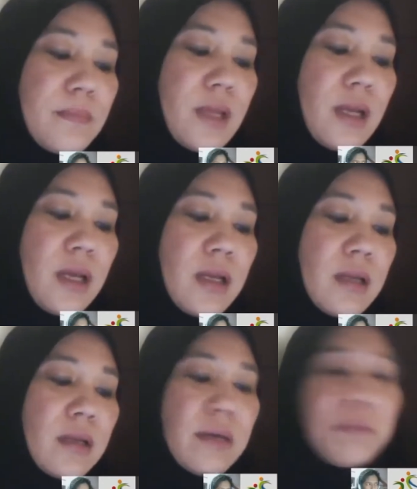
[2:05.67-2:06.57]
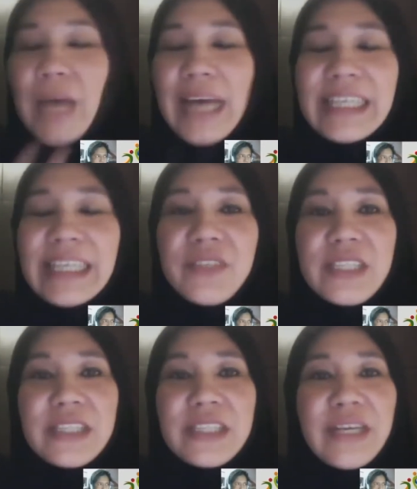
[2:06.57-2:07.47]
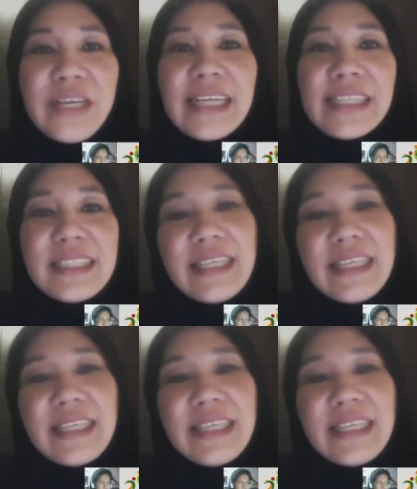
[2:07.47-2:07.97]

and ideals versus reality, I